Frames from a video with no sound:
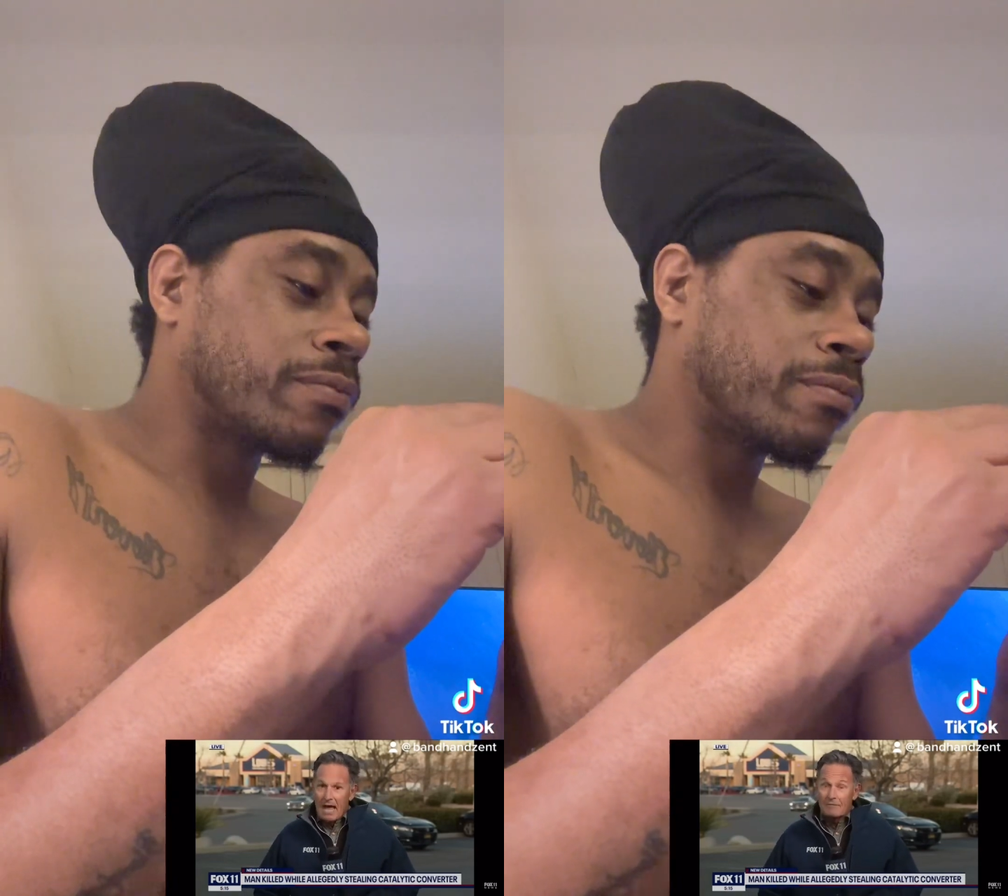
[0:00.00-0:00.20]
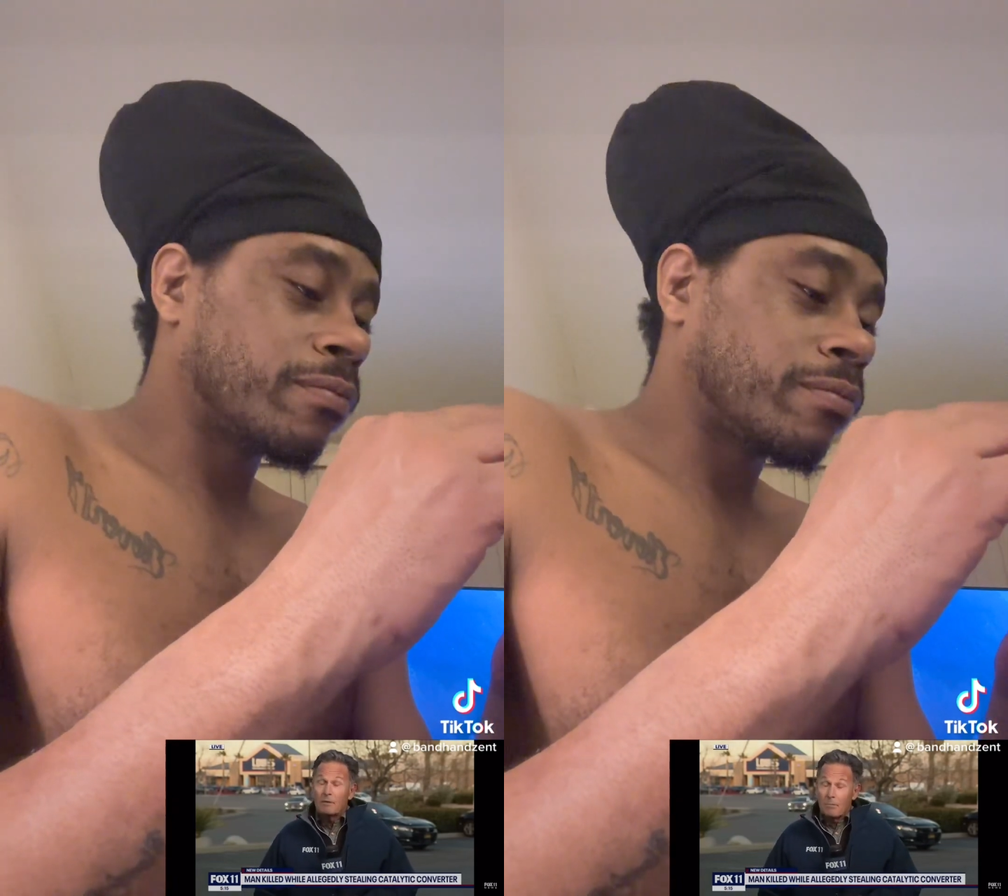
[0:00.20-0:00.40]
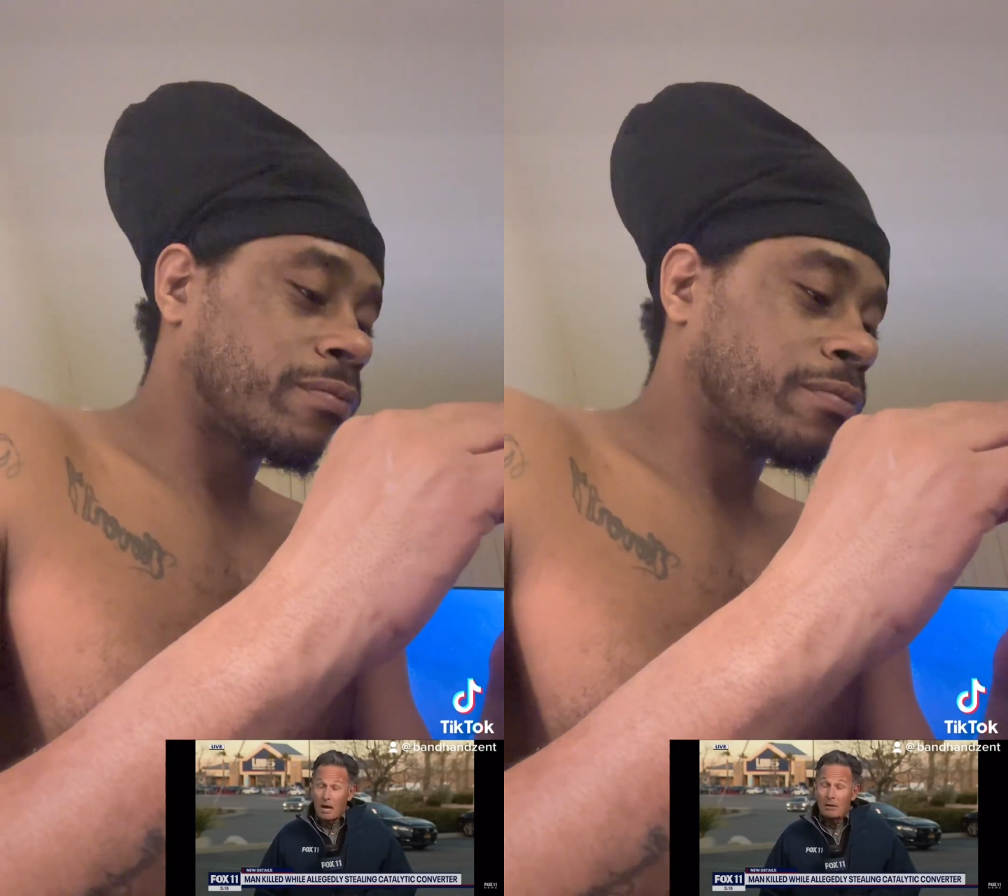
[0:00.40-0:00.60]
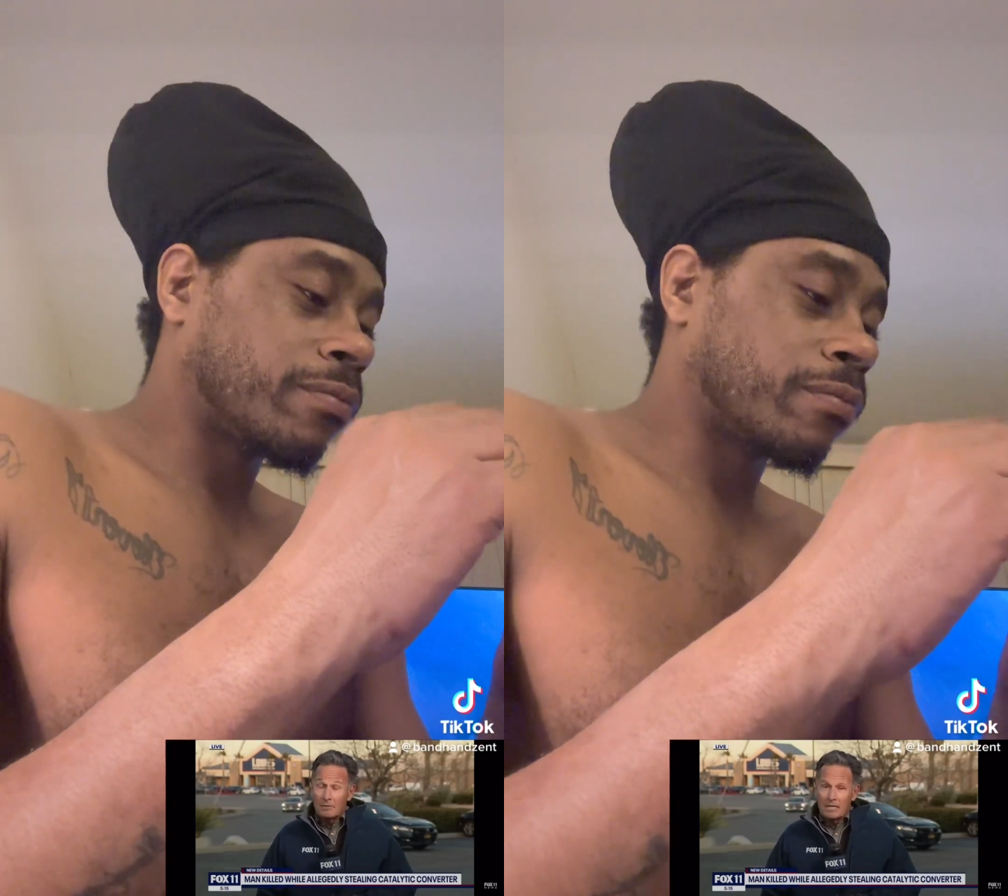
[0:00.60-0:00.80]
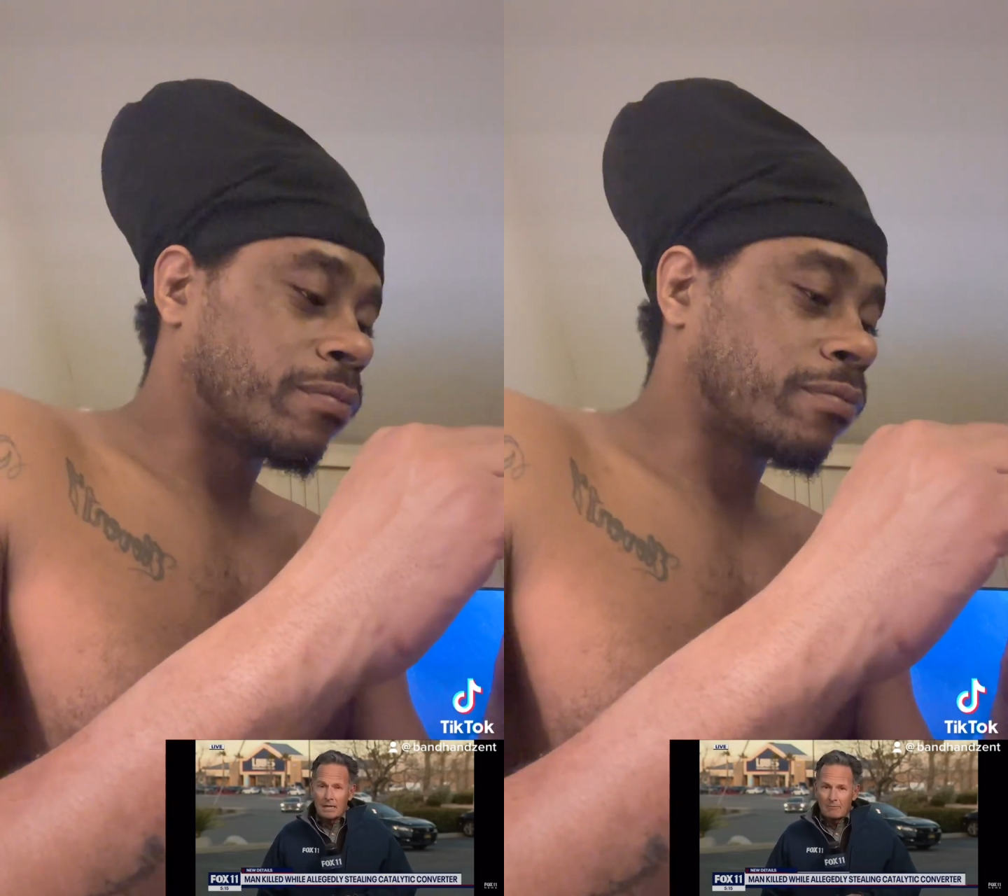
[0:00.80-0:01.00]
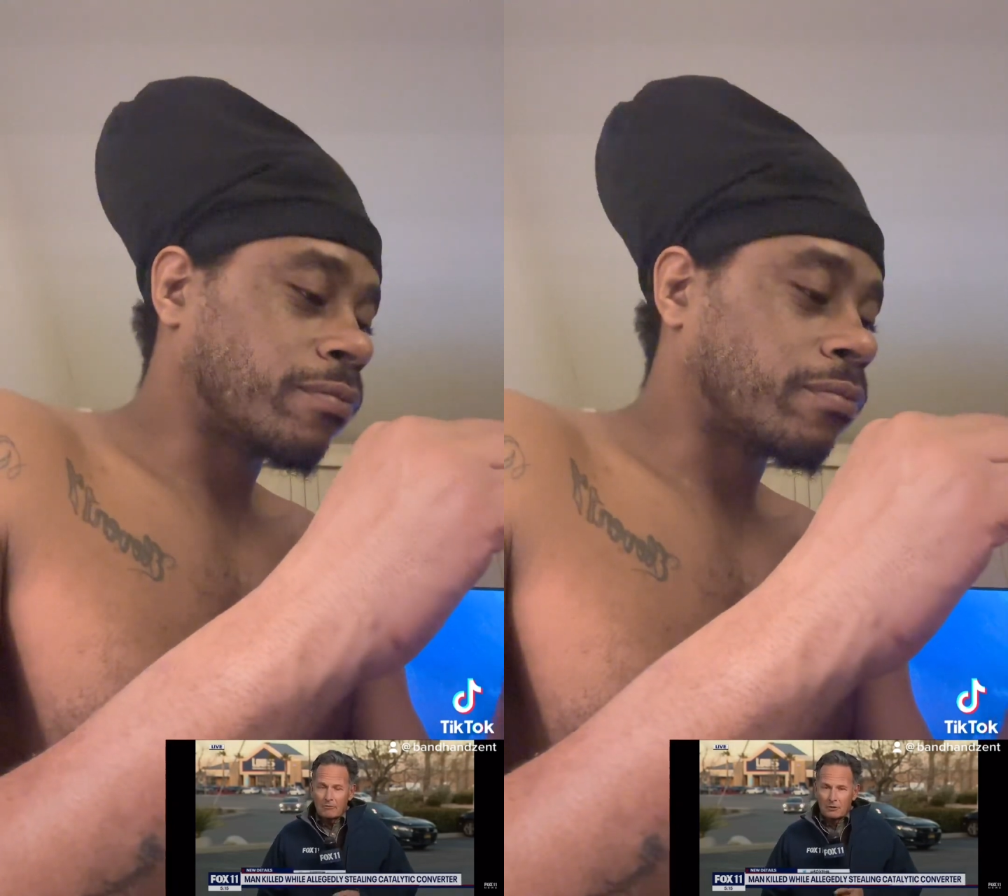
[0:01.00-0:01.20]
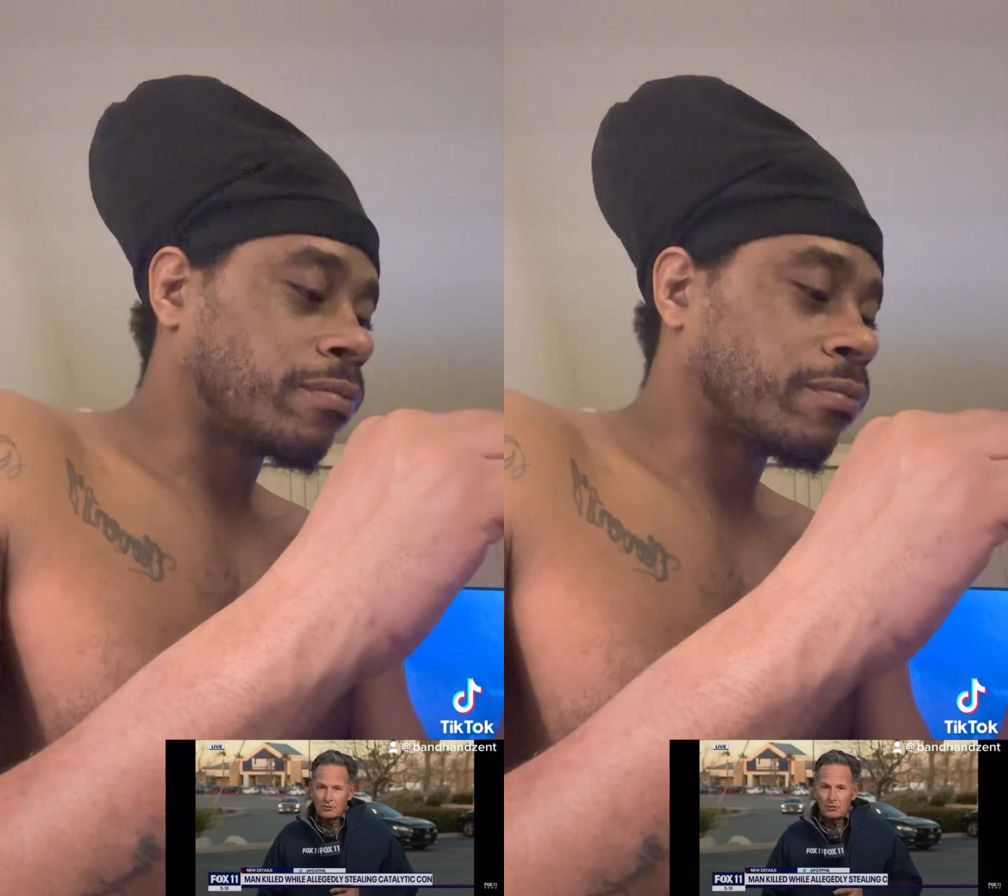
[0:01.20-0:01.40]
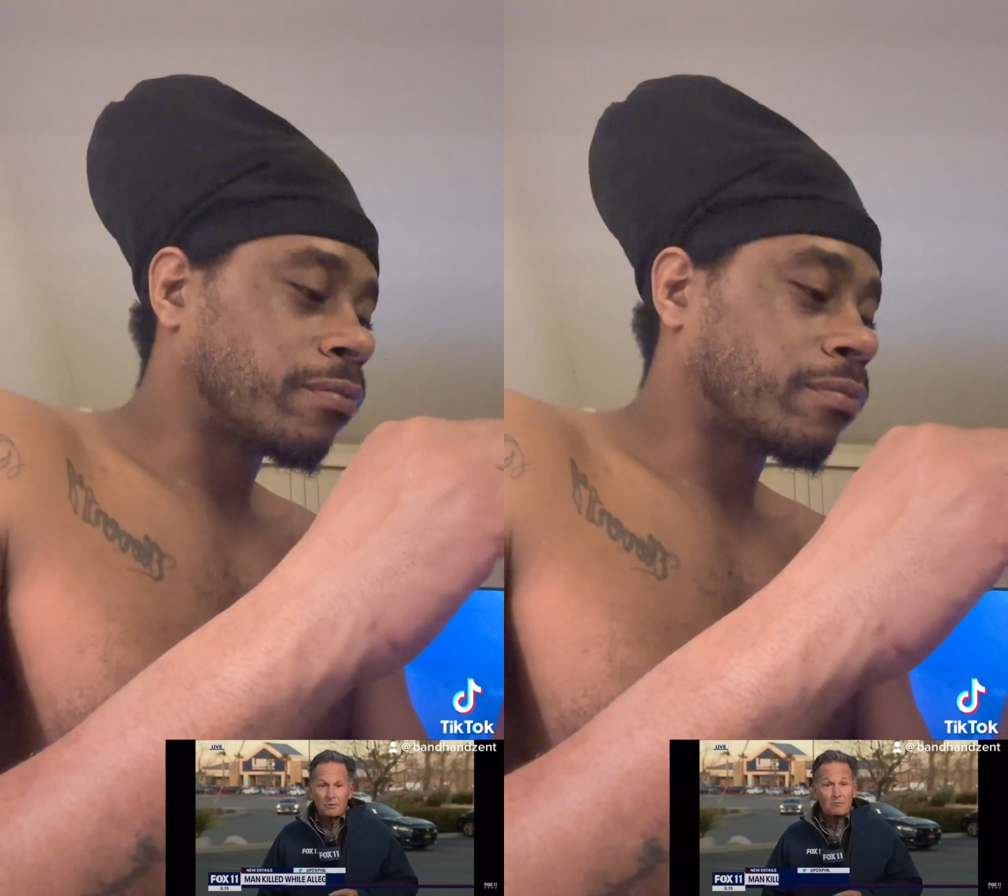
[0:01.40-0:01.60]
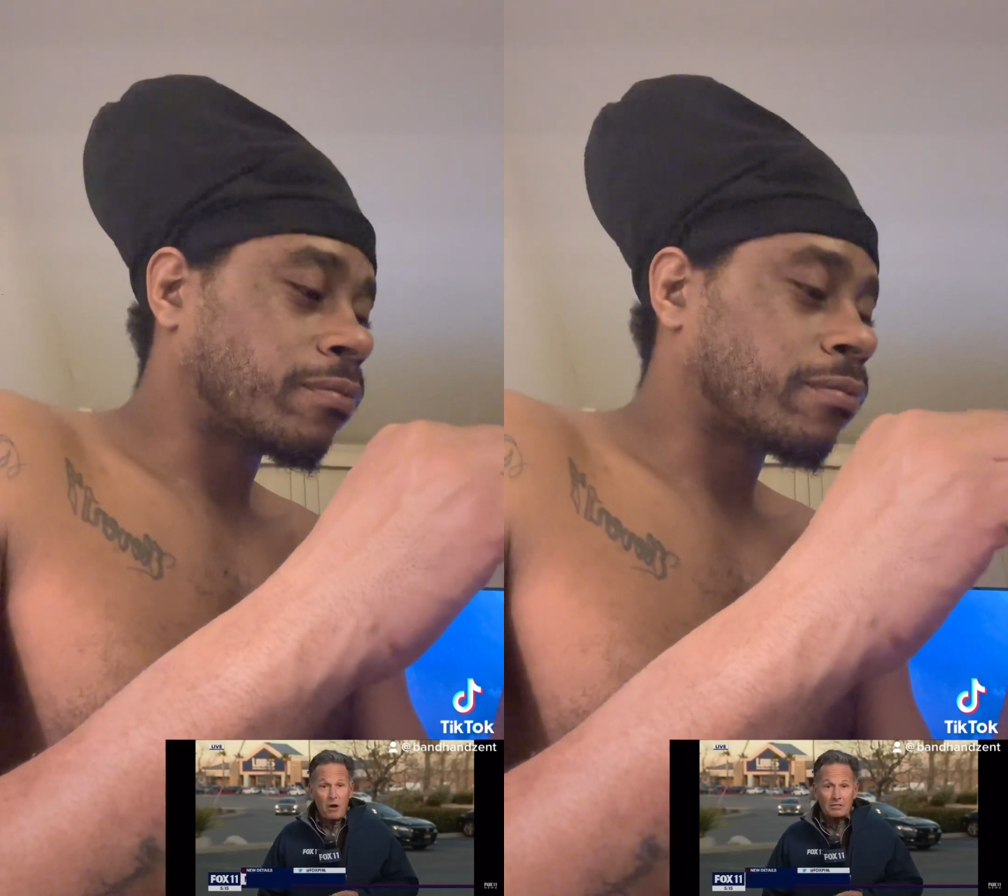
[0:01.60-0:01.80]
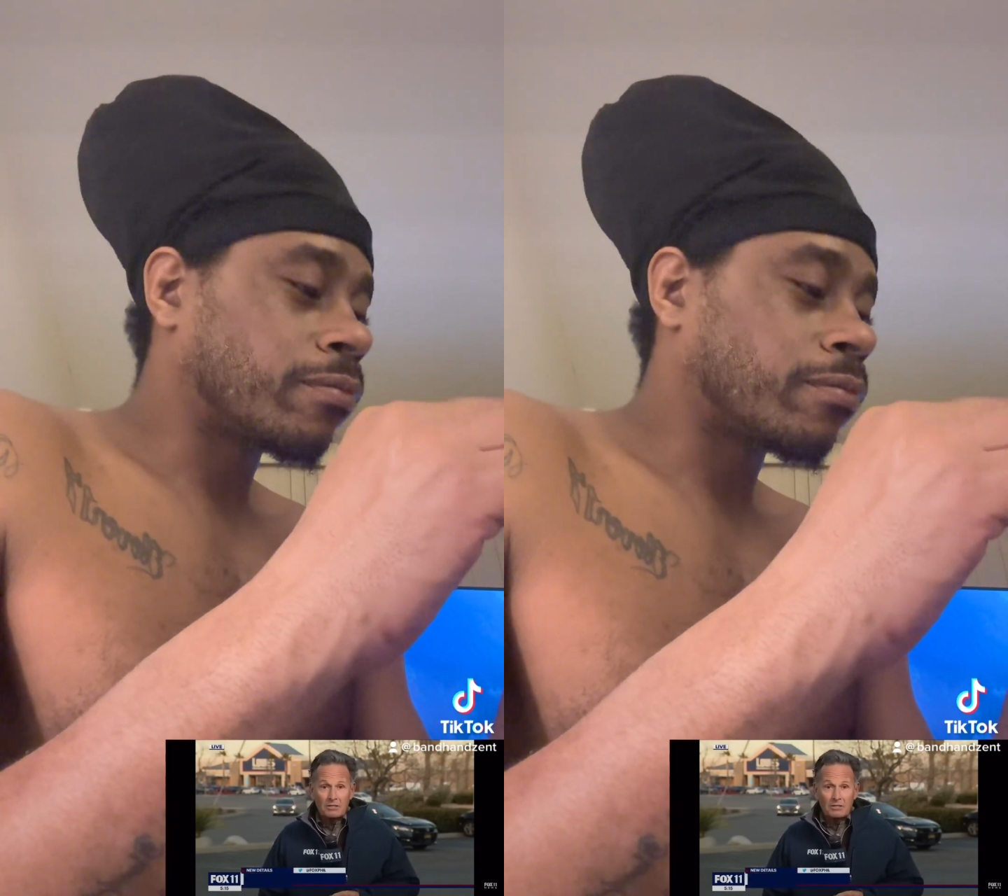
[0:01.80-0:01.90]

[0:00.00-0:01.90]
Live in Palmdale, I'm Phil Shuman,